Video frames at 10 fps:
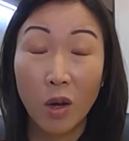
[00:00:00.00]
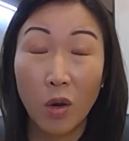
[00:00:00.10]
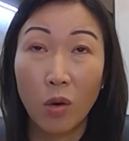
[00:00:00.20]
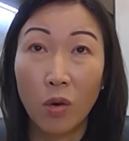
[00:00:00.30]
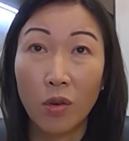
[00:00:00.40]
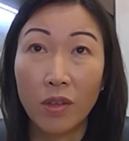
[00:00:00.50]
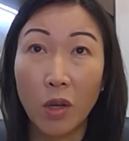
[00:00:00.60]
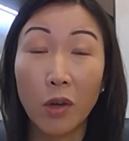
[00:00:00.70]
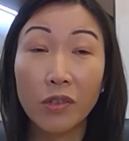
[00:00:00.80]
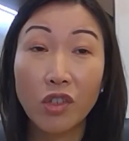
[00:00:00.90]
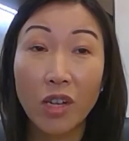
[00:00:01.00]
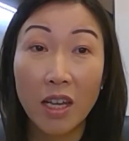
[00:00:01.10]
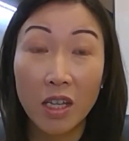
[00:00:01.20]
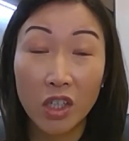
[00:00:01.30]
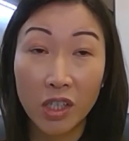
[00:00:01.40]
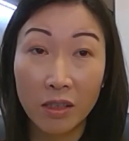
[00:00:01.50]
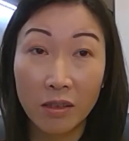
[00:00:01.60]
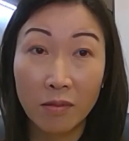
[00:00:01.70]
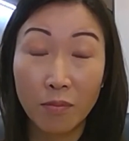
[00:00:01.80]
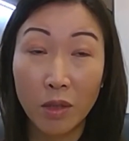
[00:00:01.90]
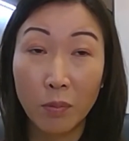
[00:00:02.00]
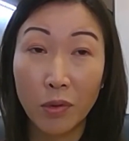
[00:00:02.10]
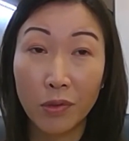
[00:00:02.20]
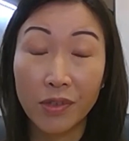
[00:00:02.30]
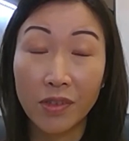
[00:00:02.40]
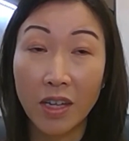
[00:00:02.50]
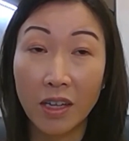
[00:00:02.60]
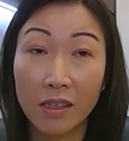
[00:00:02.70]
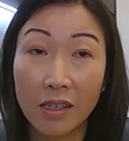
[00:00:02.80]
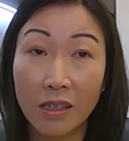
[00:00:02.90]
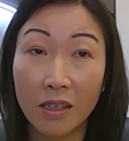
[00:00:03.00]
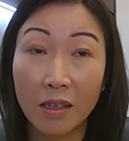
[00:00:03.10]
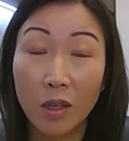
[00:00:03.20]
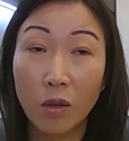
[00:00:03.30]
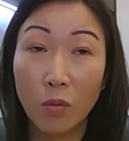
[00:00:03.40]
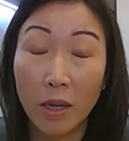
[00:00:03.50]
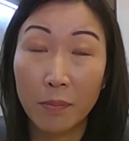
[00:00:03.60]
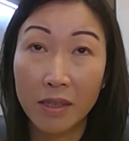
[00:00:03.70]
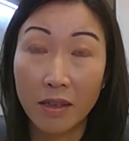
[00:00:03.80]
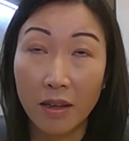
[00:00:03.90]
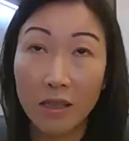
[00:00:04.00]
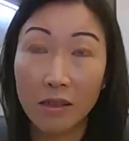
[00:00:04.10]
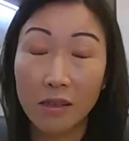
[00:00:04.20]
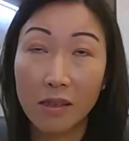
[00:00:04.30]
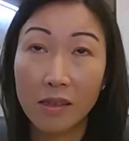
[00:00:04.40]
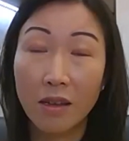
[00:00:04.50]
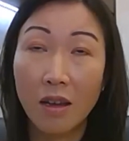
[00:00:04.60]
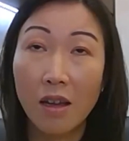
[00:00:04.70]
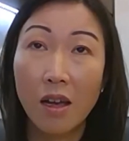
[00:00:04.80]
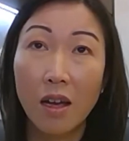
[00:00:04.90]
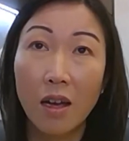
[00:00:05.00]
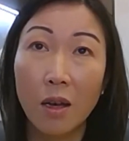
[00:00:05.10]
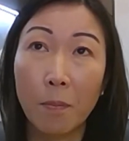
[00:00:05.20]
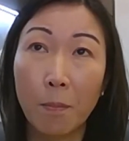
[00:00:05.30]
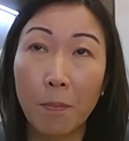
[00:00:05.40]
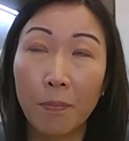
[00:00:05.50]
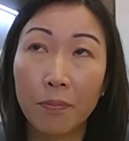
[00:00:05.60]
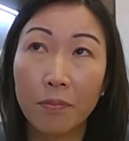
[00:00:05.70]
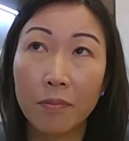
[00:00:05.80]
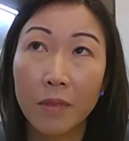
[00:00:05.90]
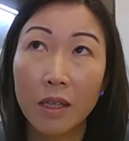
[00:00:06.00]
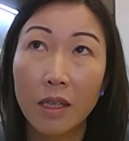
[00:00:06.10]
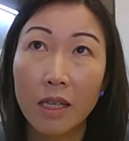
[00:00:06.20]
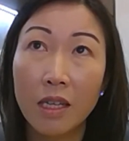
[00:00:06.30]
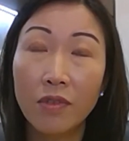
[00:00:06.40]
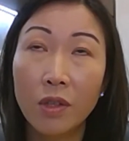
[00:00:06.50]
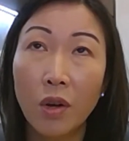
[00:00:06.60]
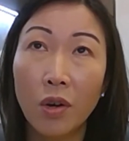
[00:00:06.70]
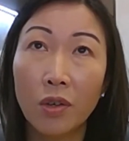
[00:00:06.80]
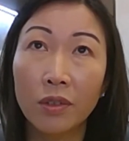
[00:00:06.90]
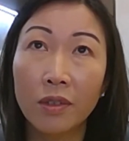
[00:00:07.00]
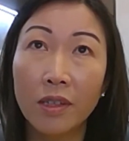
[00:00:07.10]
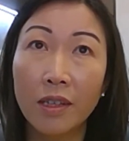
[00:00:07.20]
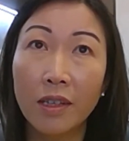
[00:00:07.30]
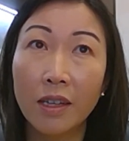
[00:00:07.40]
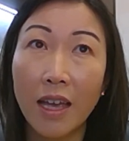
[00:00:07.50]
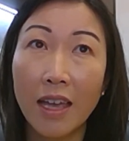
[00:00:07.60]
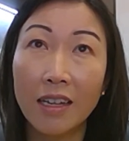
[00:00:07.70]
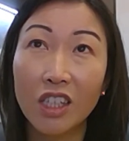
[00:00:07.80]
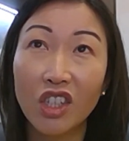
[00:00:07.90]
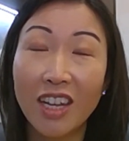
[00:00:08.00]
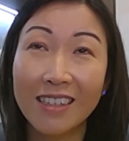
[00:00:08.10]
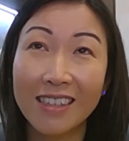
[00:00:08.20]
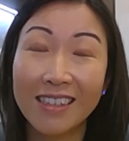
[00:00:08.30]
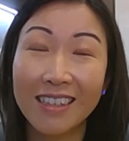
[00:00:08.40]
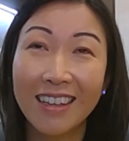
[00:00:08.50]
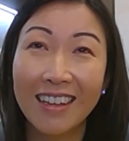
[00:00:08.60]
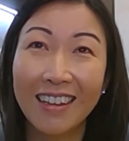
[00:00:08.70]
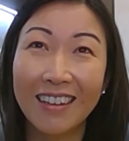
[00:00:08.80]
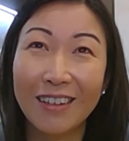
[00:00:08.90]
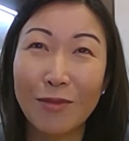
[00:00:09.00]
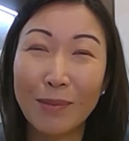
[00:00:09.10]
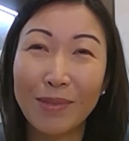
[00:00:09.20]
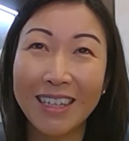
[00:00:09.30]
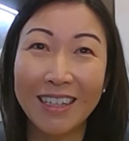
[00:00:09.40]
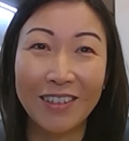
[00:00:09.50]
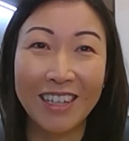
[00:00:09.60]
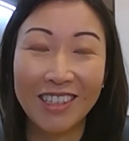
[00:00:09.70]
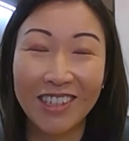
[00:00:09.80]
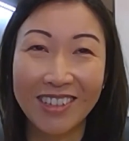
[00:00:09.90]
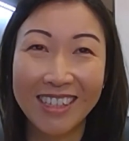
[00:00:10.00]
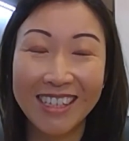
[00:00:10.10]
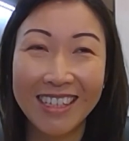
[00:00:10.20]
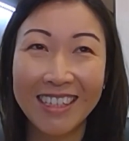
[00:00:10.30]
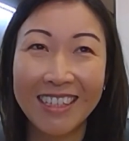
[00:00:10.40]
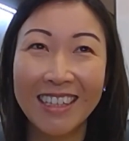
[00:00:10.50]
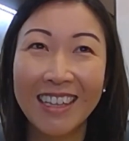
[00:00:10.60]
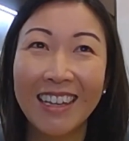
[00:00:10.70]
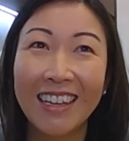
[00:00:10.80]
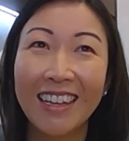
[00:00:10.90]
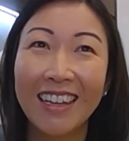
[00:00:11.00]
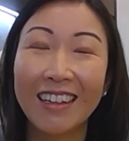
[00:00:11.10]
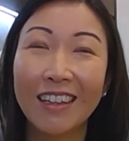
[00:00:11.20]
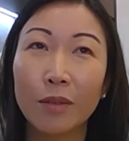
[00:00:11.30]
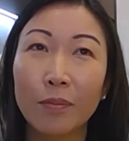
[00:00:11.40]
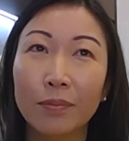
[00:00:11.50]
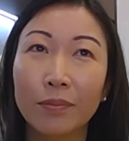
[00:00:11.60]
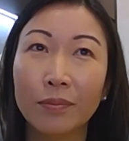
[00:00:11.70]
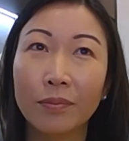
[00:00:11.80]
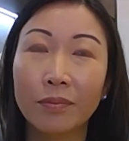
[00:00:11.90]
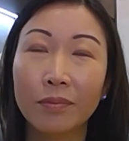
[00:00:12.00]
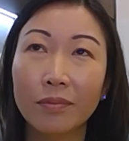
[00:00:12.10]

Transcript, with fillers: or the Australasian Menopause Society websites, um, even on the NHS uh, website on HRT, um,